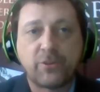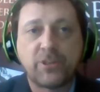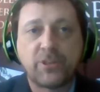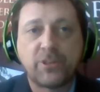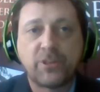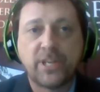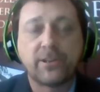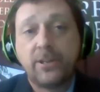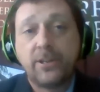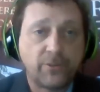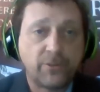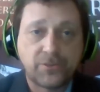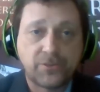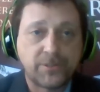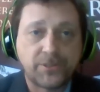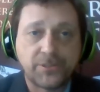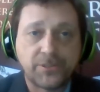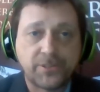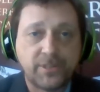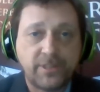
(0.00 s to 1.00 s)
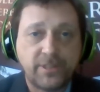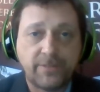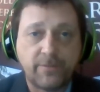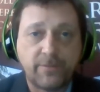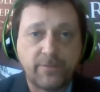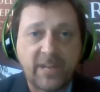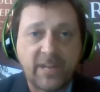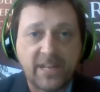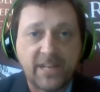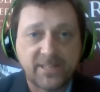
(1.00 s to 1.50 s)
don't have the resources
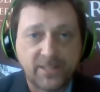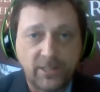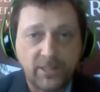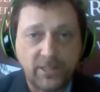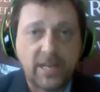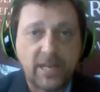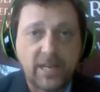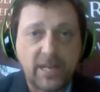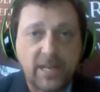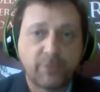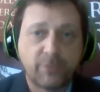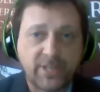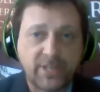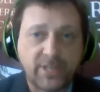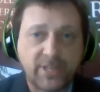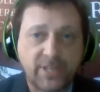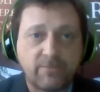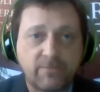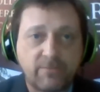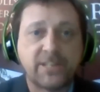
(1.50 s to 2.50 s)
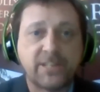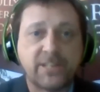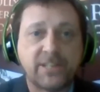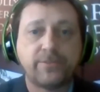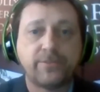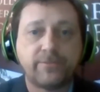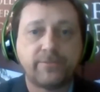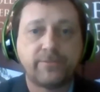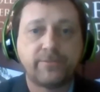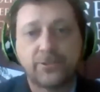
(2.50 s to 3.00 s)
to even pass the laws to protect
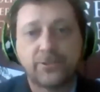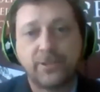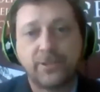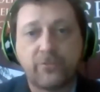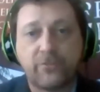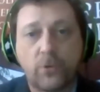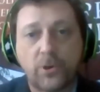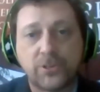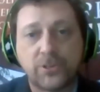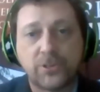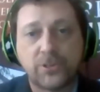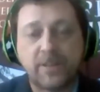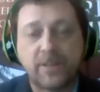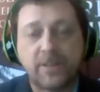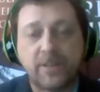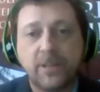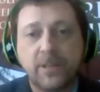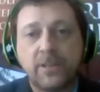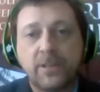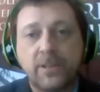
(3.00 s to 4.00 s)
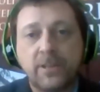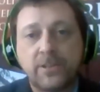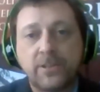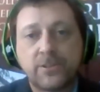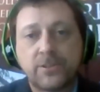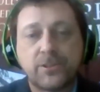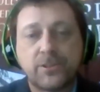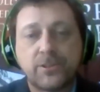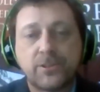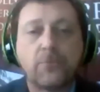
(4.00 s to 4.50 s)
them, much less to actually
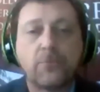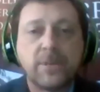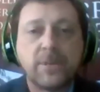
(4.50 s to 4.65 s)
enforce them.